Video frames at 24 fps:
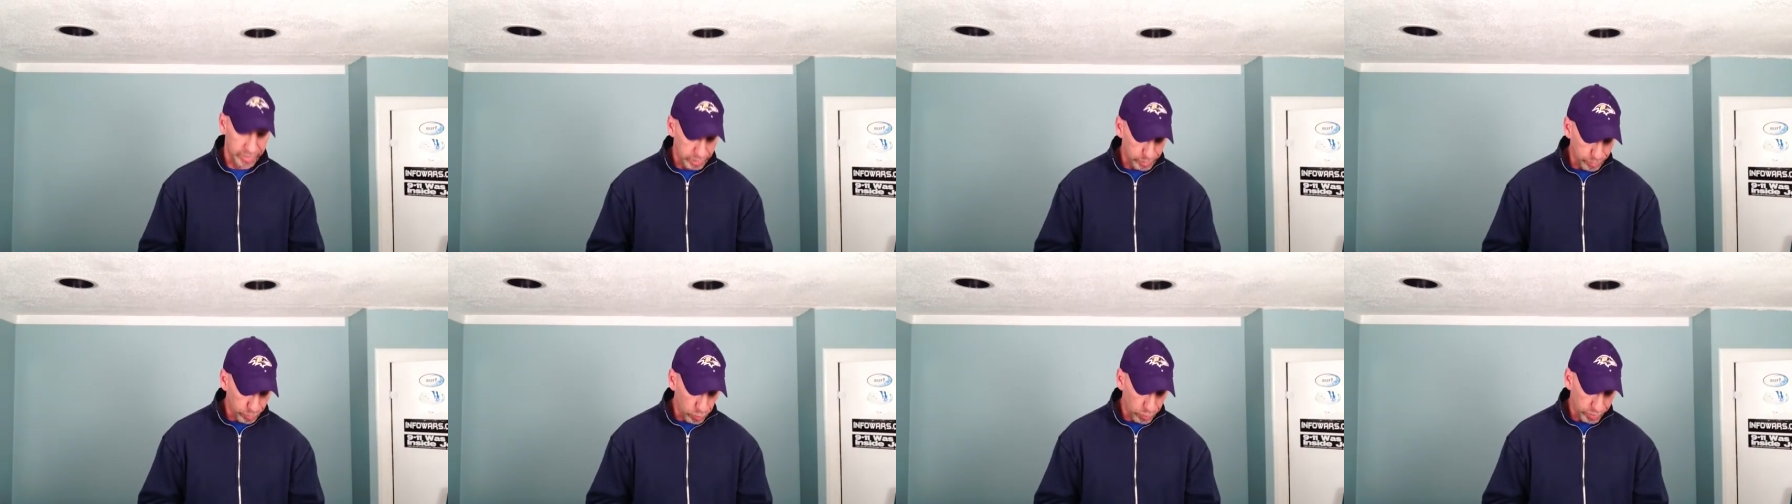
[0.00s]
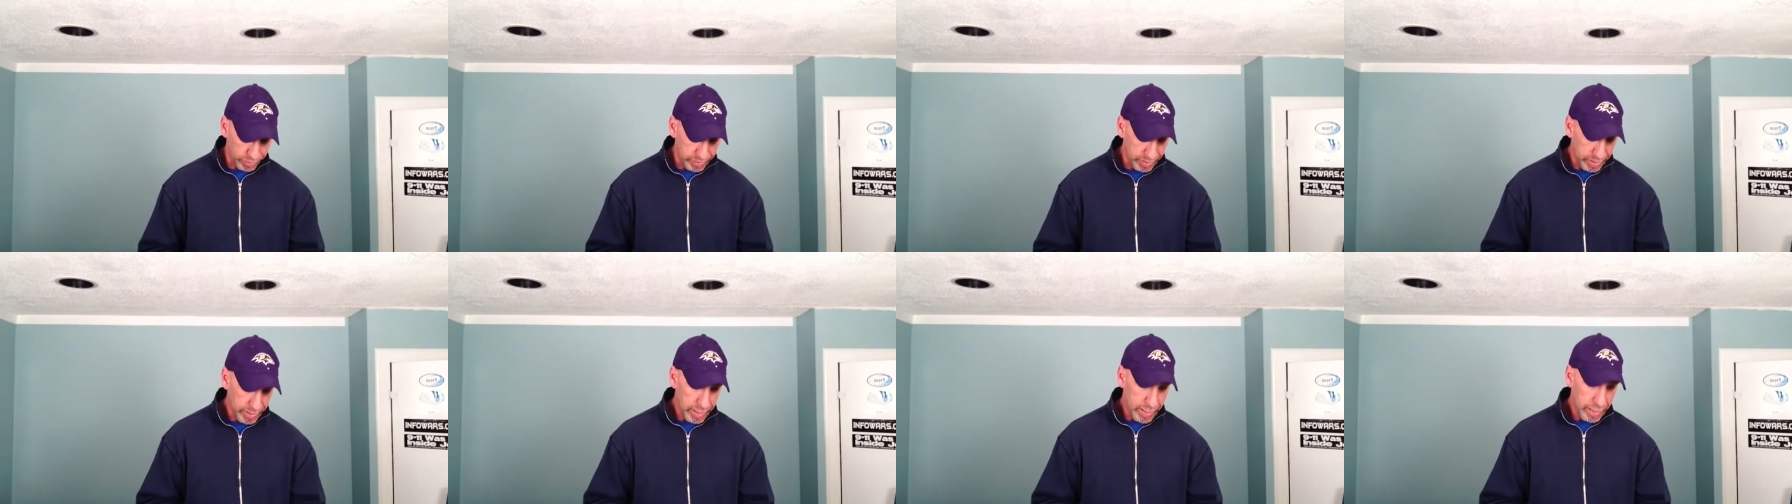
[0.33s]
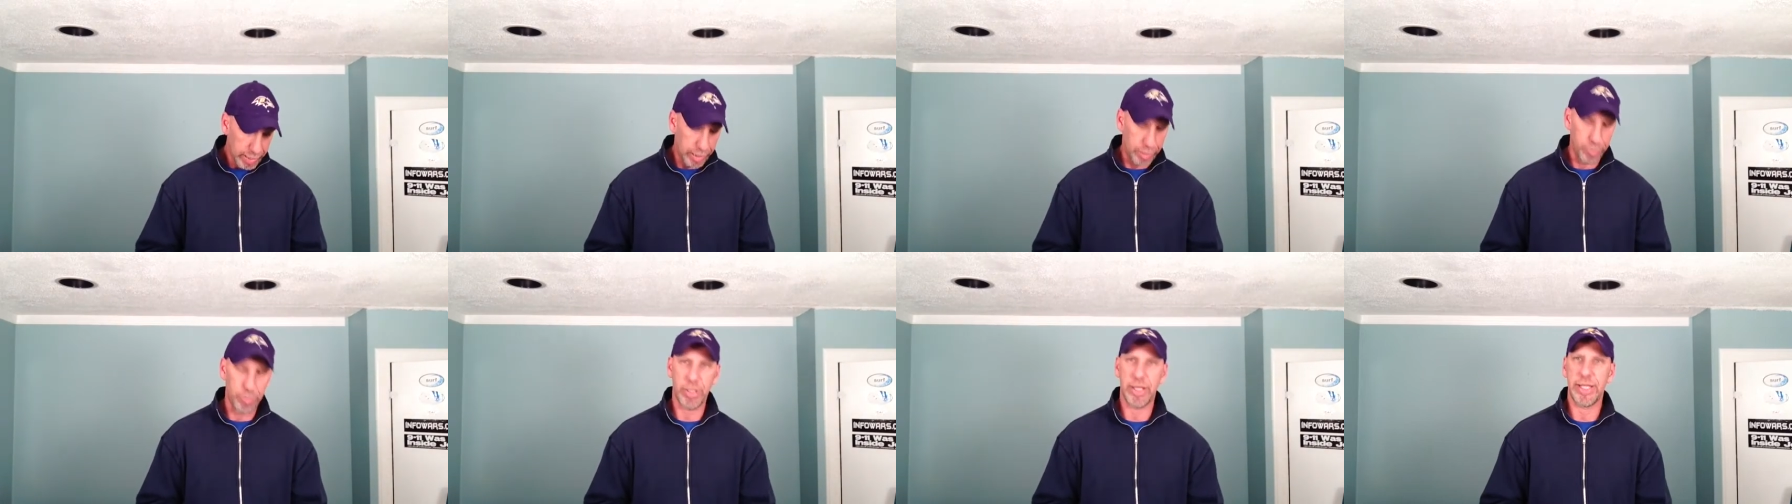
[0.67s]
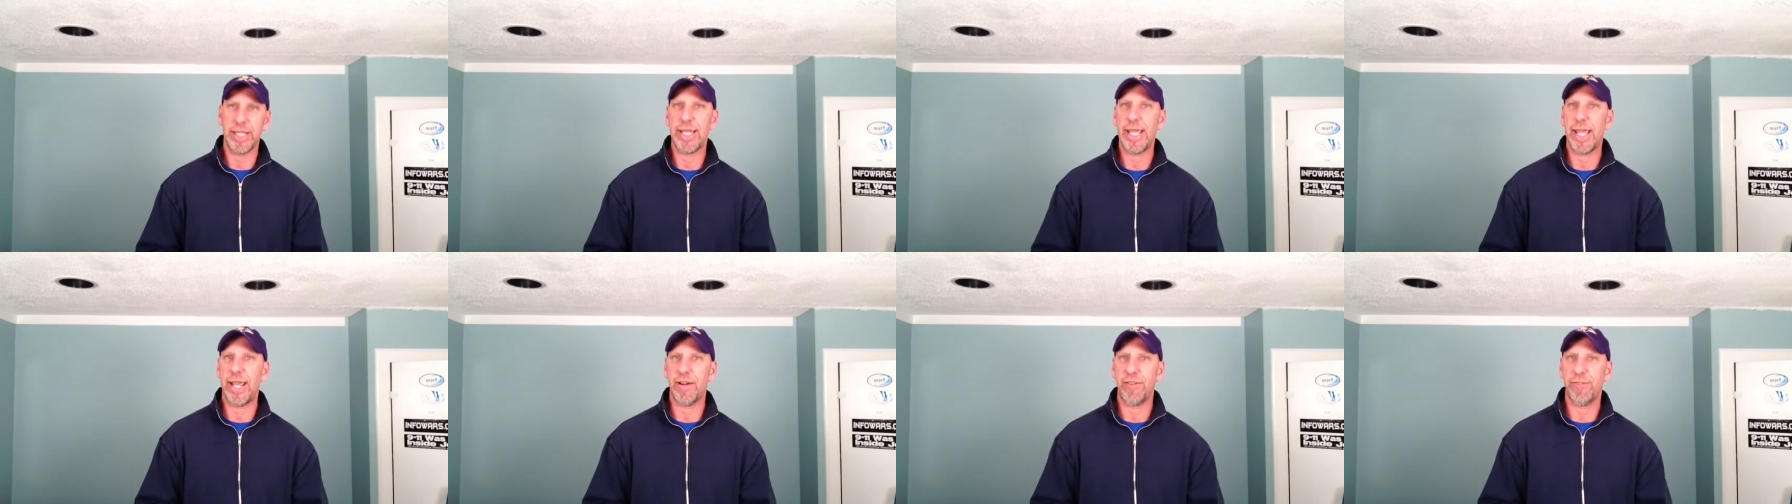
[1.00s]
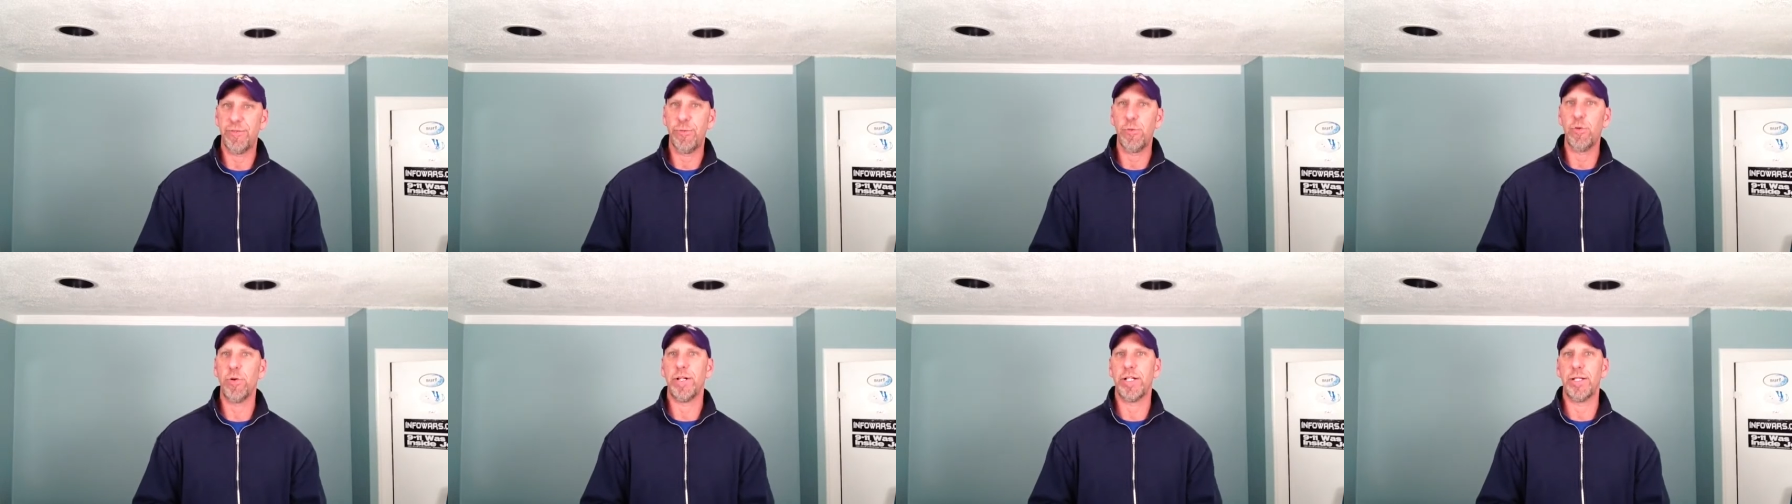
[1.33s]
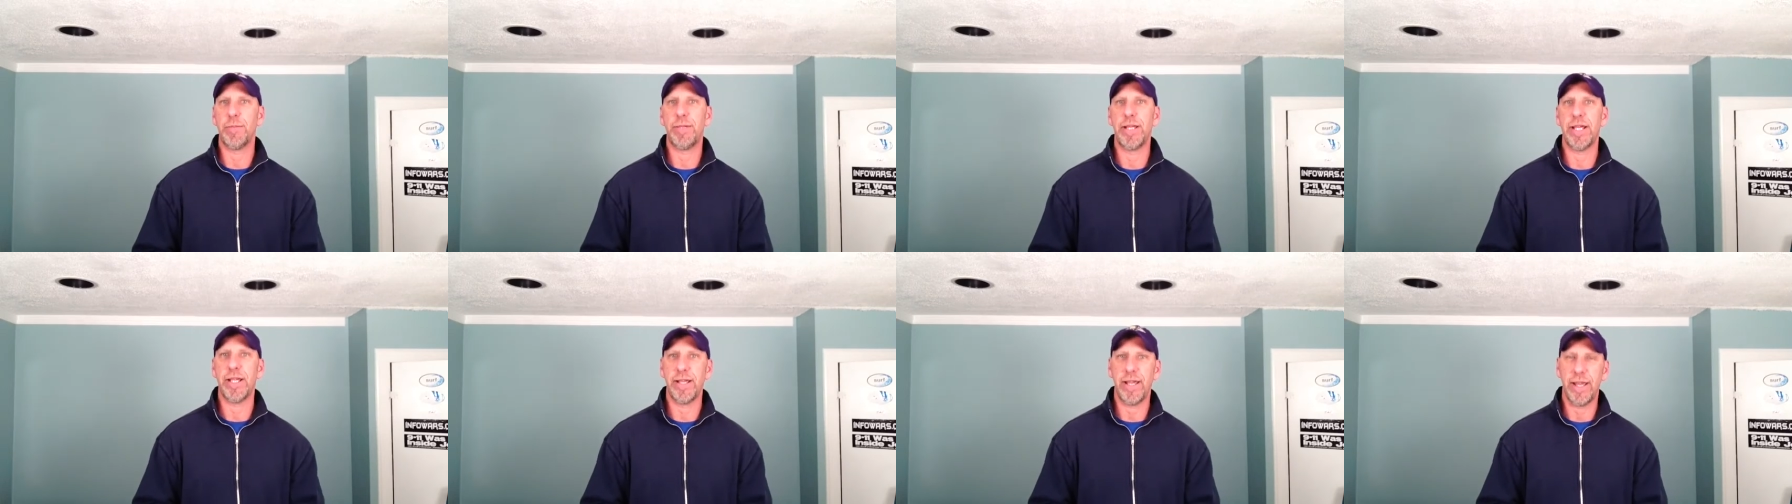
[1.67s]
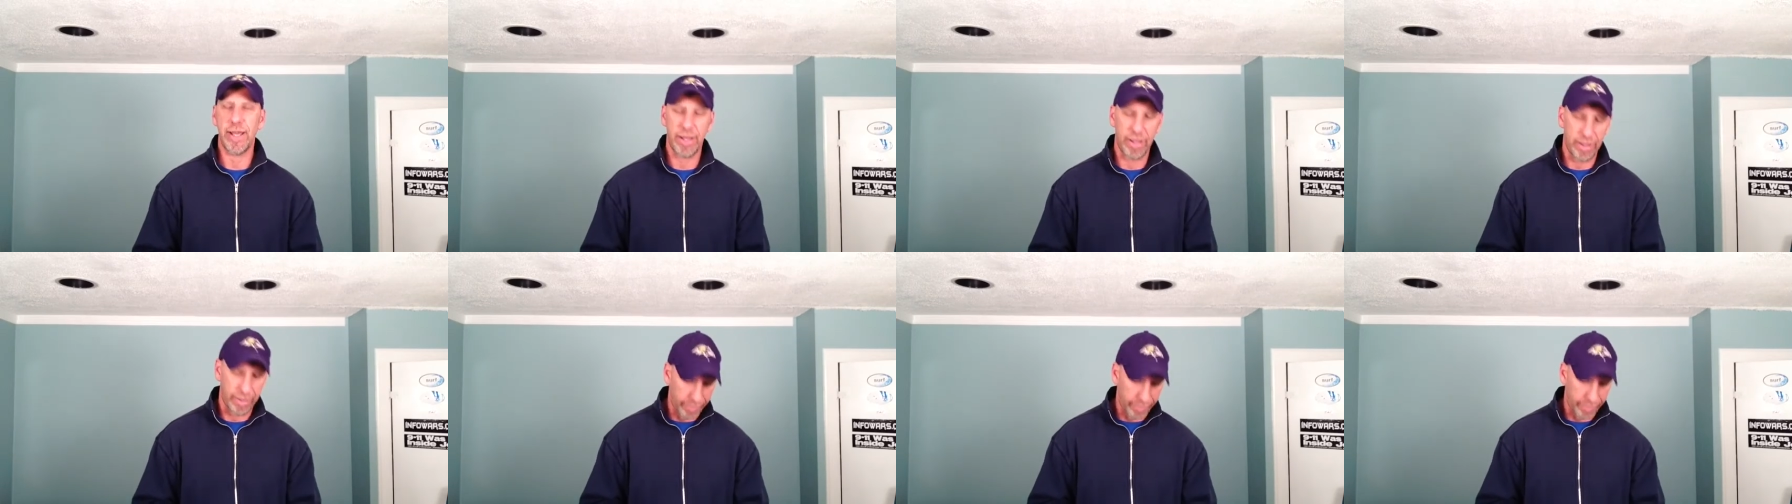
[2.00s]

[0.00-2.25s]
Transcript: sports. You really can't afford to be,